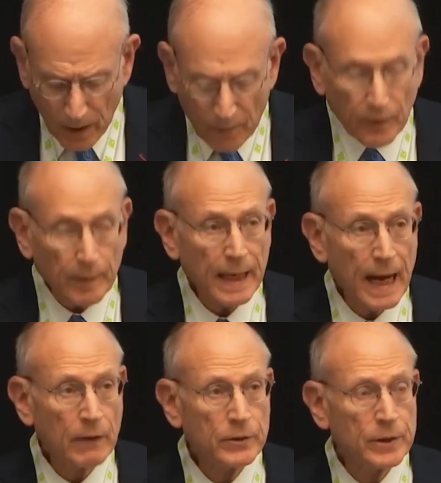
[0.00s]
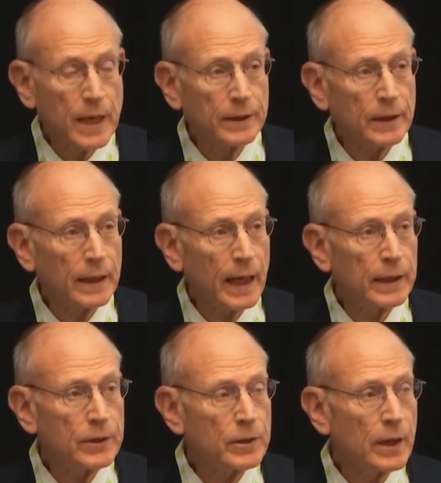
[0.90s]
From the outset, the United
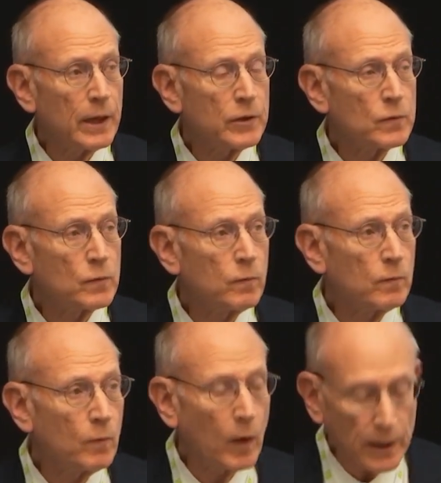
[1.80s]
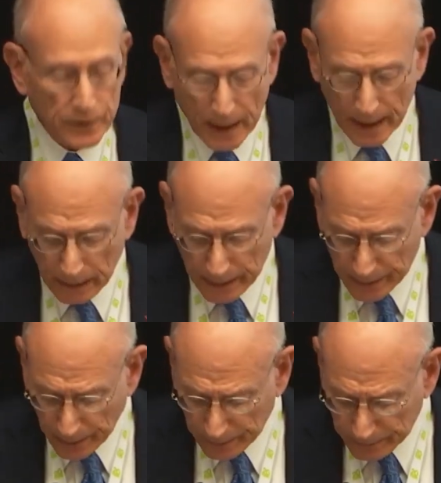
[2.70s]
States was a leader